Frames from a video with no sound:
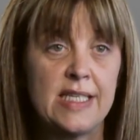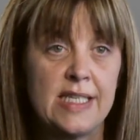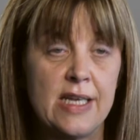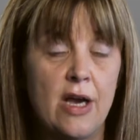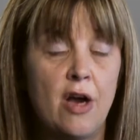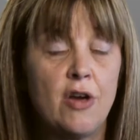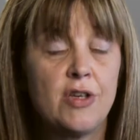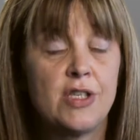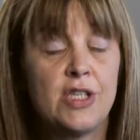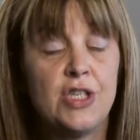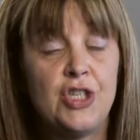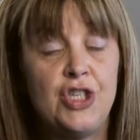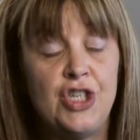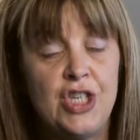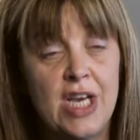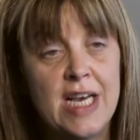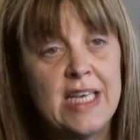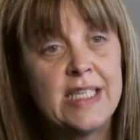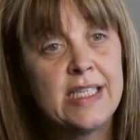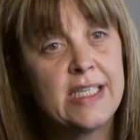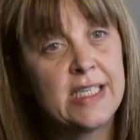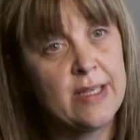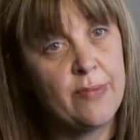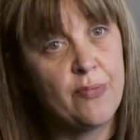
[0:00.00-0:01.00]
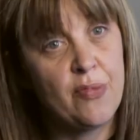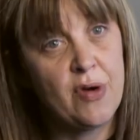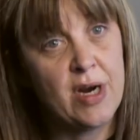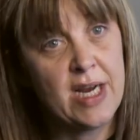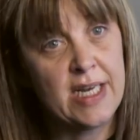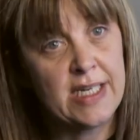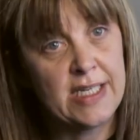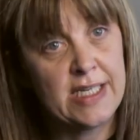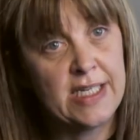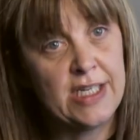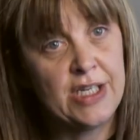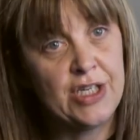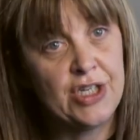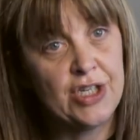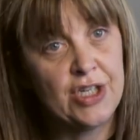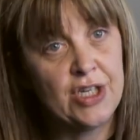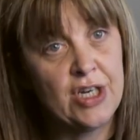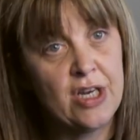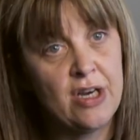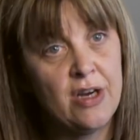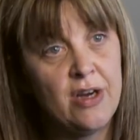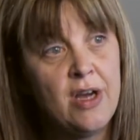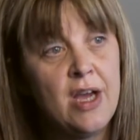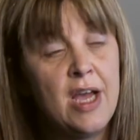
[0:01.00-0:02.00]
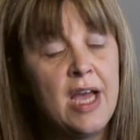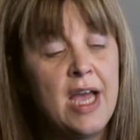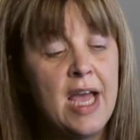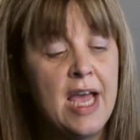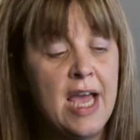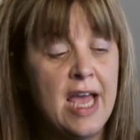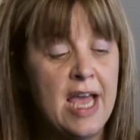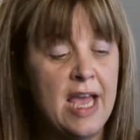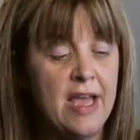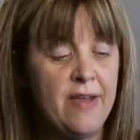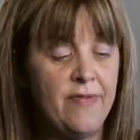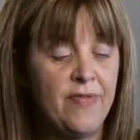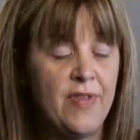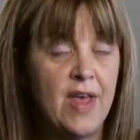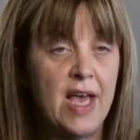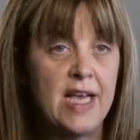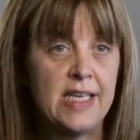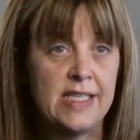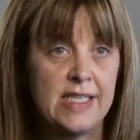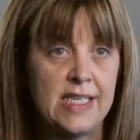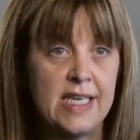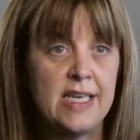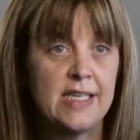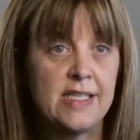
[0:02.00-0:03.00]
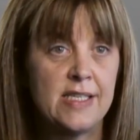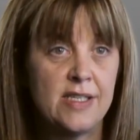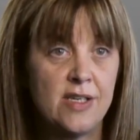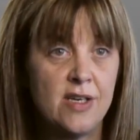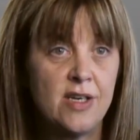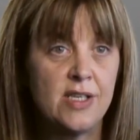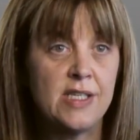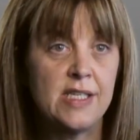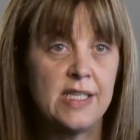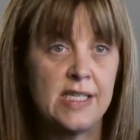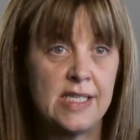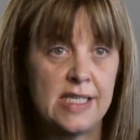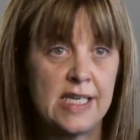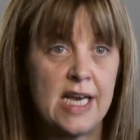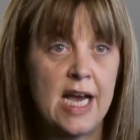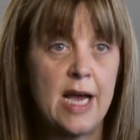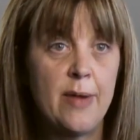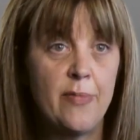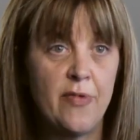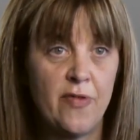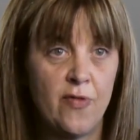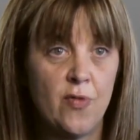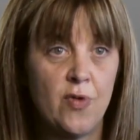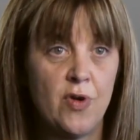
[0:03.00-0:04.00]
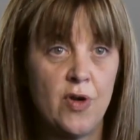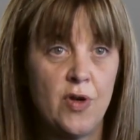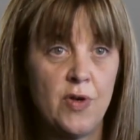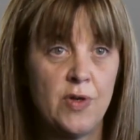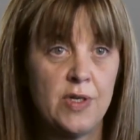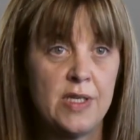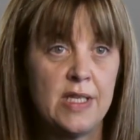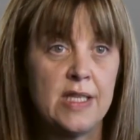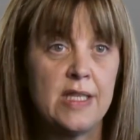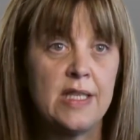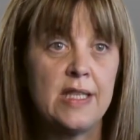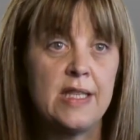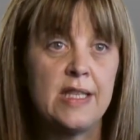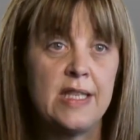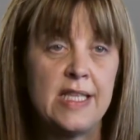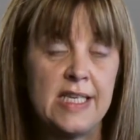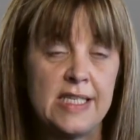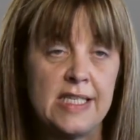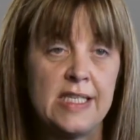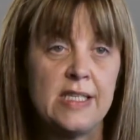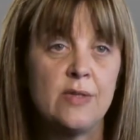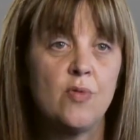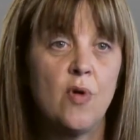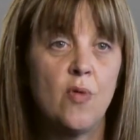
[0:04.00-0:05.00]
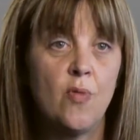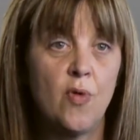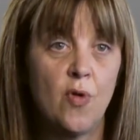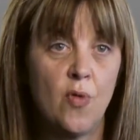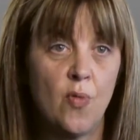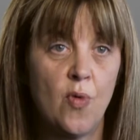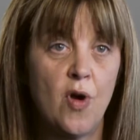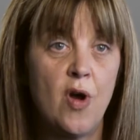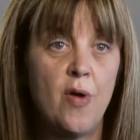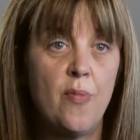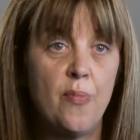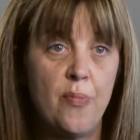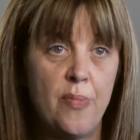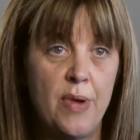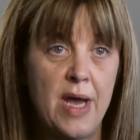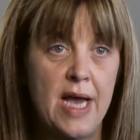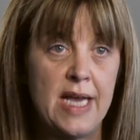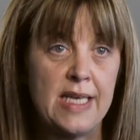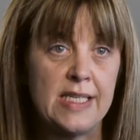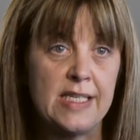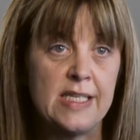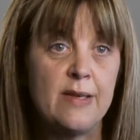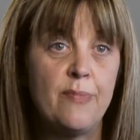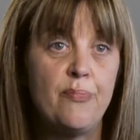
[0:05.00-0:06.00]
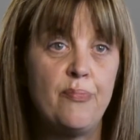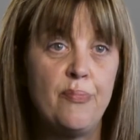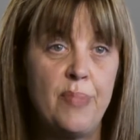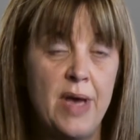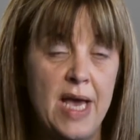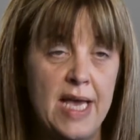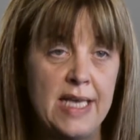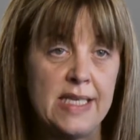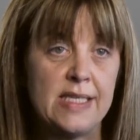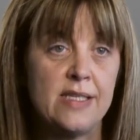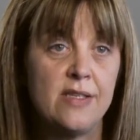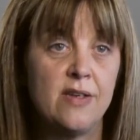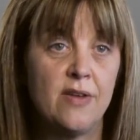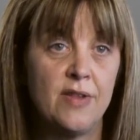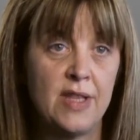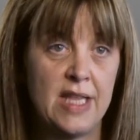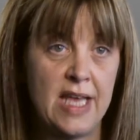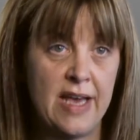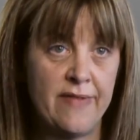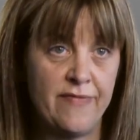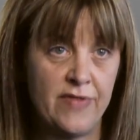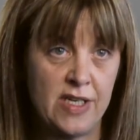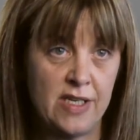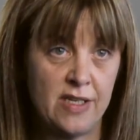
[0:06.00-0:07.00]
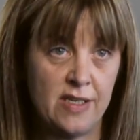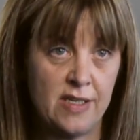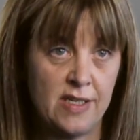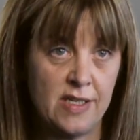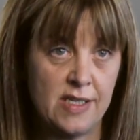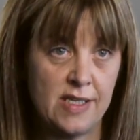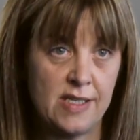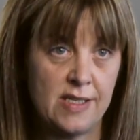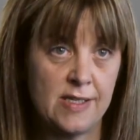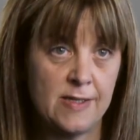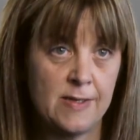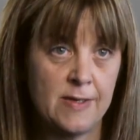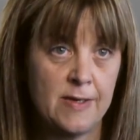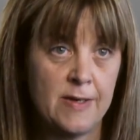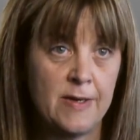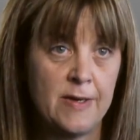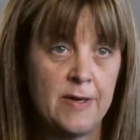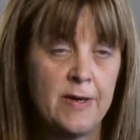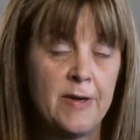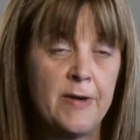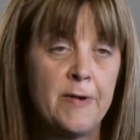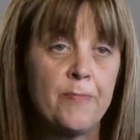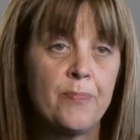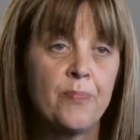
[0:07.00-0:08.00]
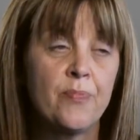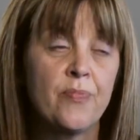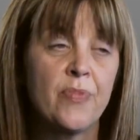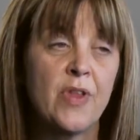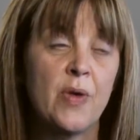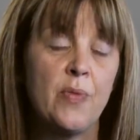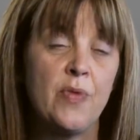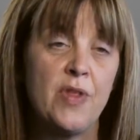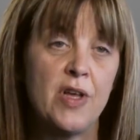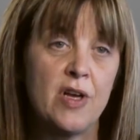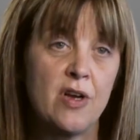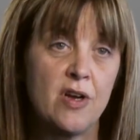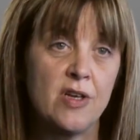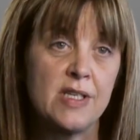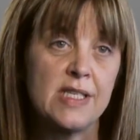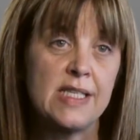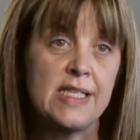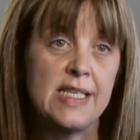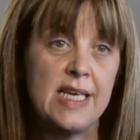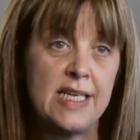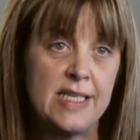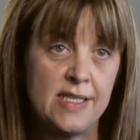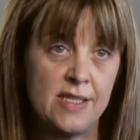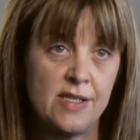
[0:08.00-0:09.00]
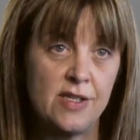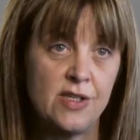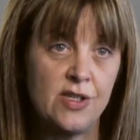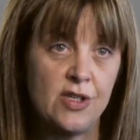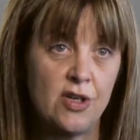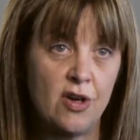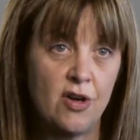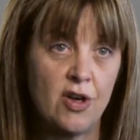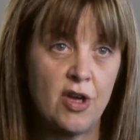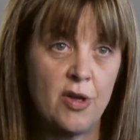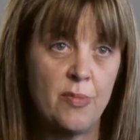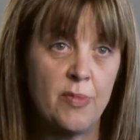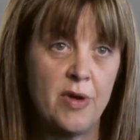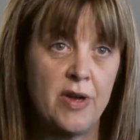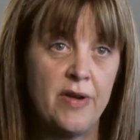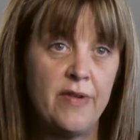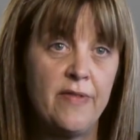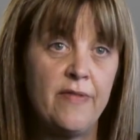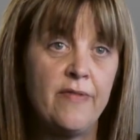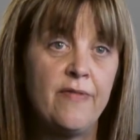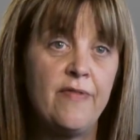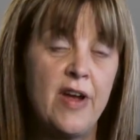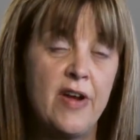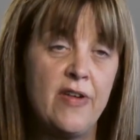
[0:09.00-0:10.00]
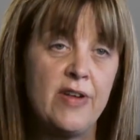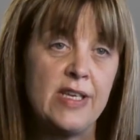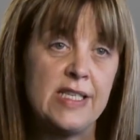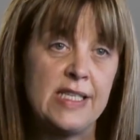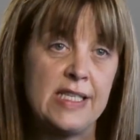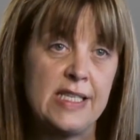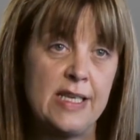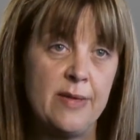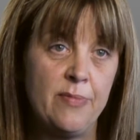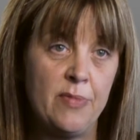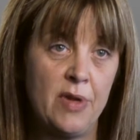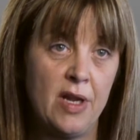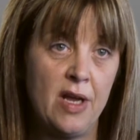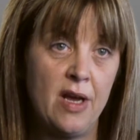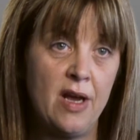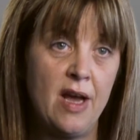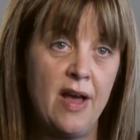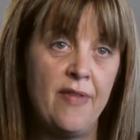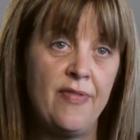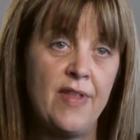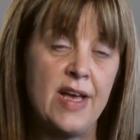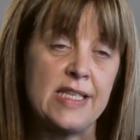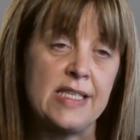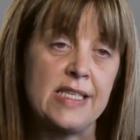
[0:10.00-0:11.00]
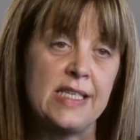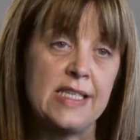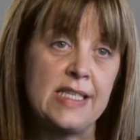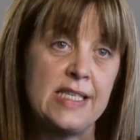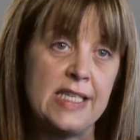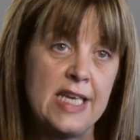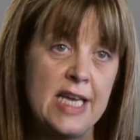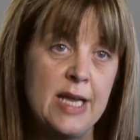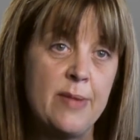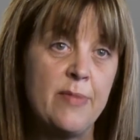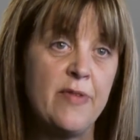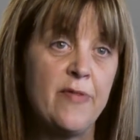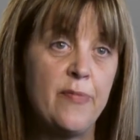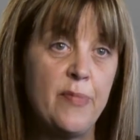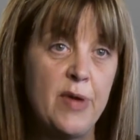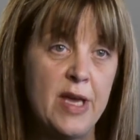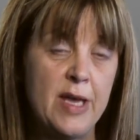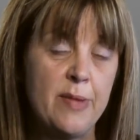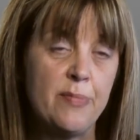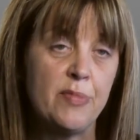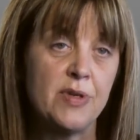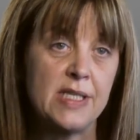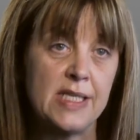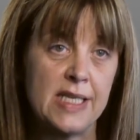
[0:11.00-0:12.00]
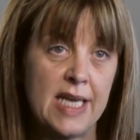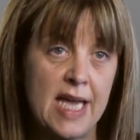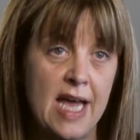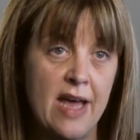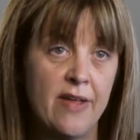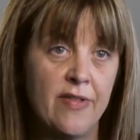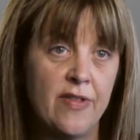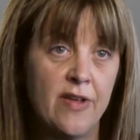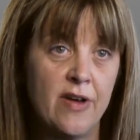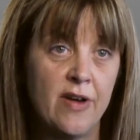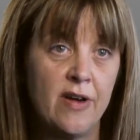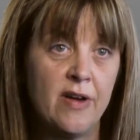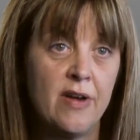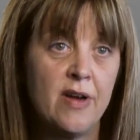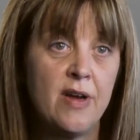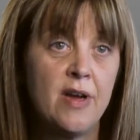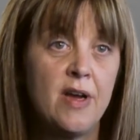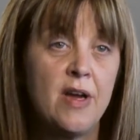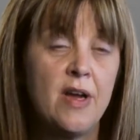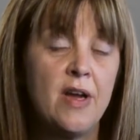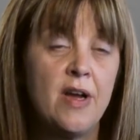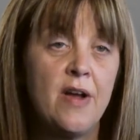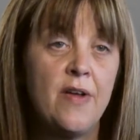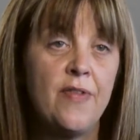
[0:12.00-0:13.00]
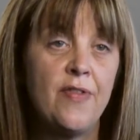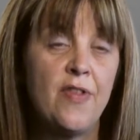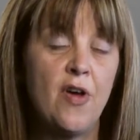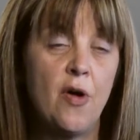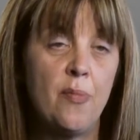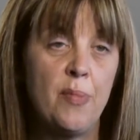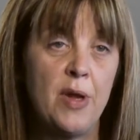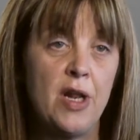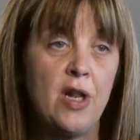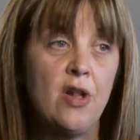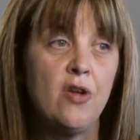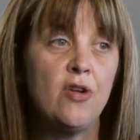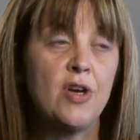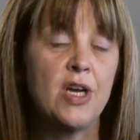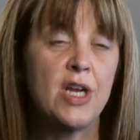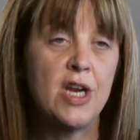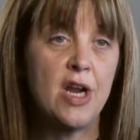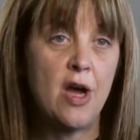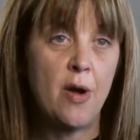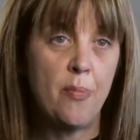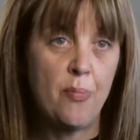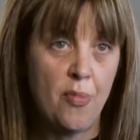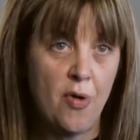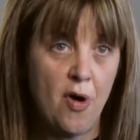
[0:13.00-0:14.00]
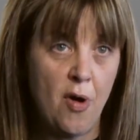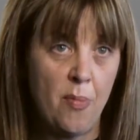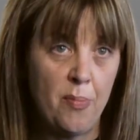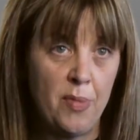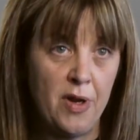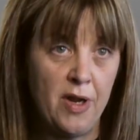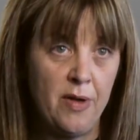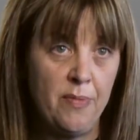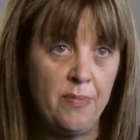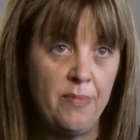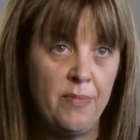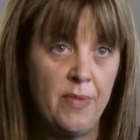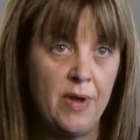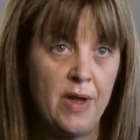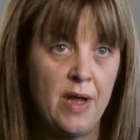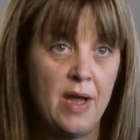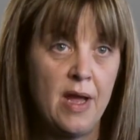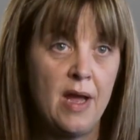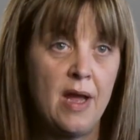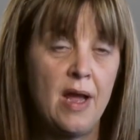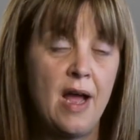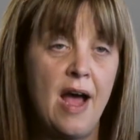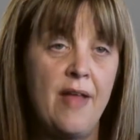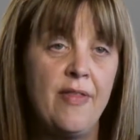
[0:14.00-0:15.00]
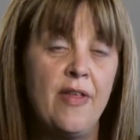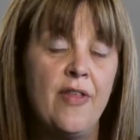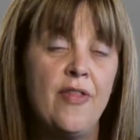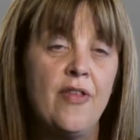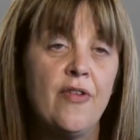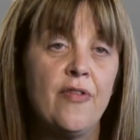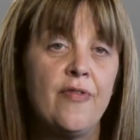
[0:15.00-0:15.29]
or suggests to the practitioner, if they see a certain type of wound, this is what will work best based on the evidence. With a consensus document, very similar, and that's a team of people together that'll be looking at a problem, and then they'll